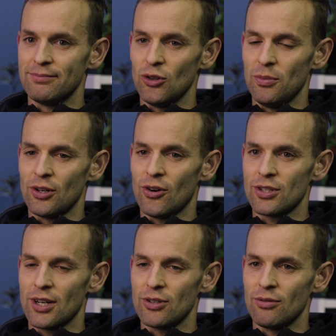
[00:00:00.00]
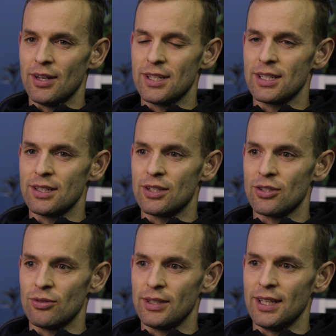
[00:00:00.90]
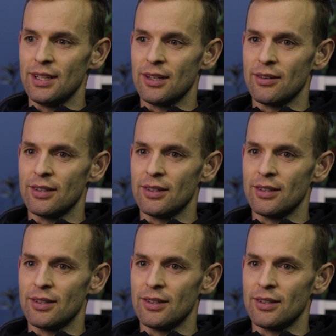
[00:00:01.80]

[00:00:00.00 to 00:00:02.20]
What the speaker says: do a bit of cross-country running to sort of get there.